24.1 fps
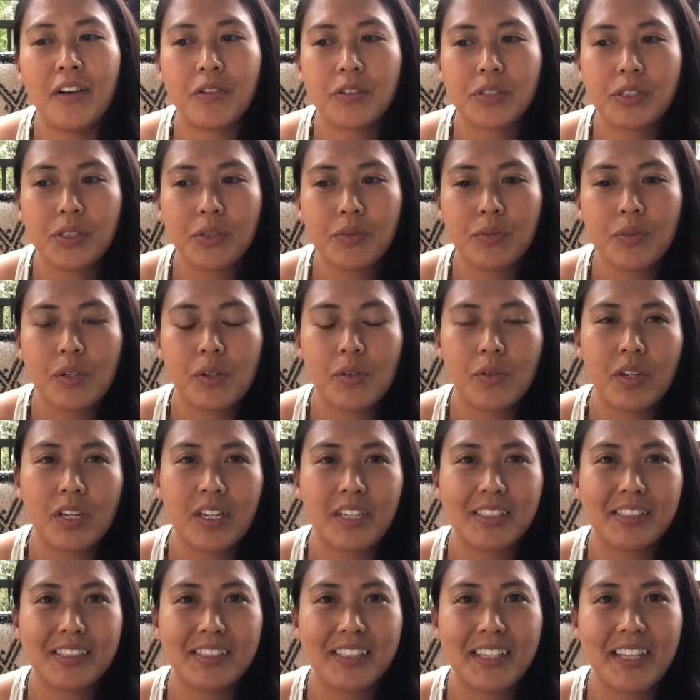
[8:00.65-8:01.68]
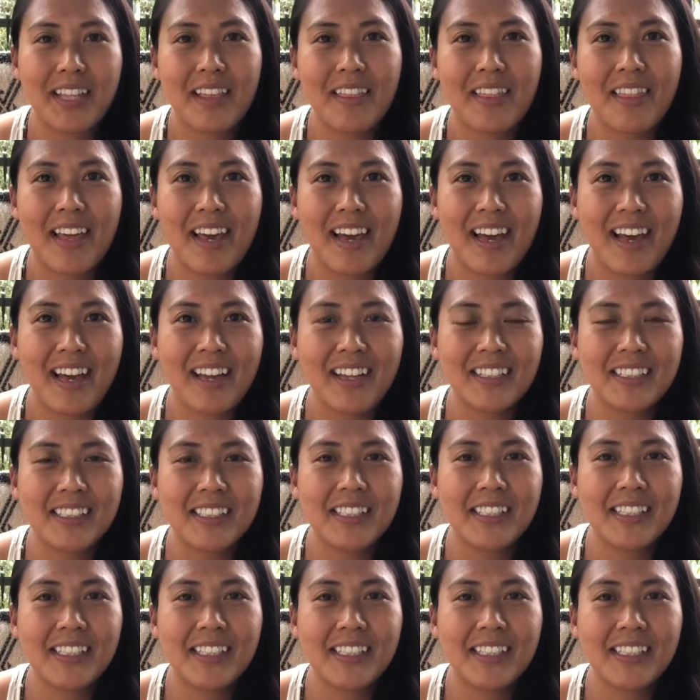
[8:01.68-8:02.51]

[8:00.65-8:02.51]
also noticed that